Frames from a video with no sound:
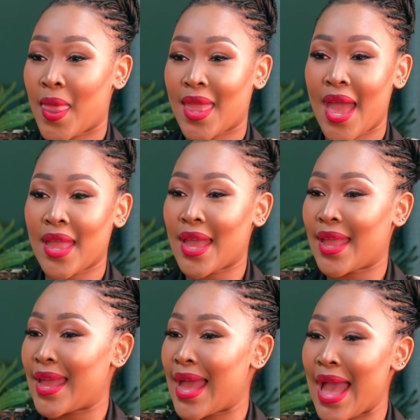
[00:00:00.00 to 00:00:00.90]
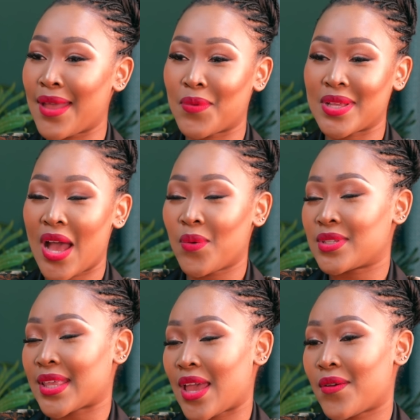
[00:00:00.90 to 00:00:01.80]
Yeah. I was
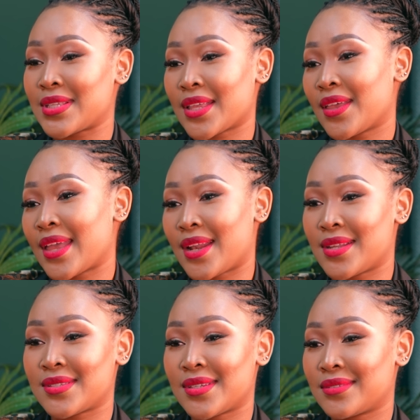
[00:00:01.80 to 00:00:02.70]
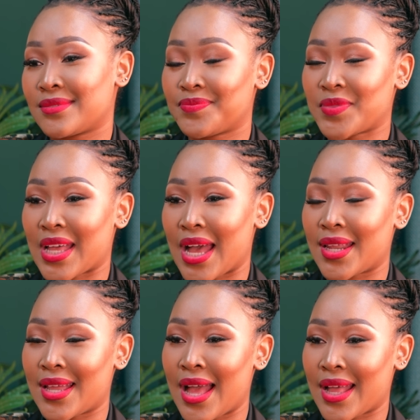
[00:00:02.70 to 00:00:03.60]
okay. I was like, okay, listen. I
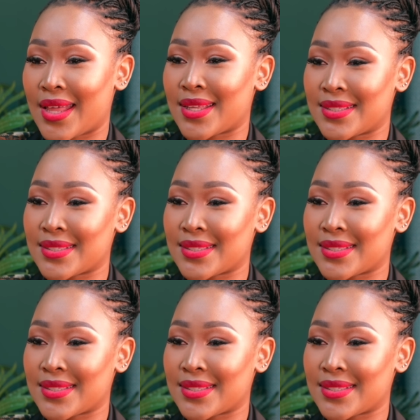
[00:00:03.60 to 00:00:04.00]
got it.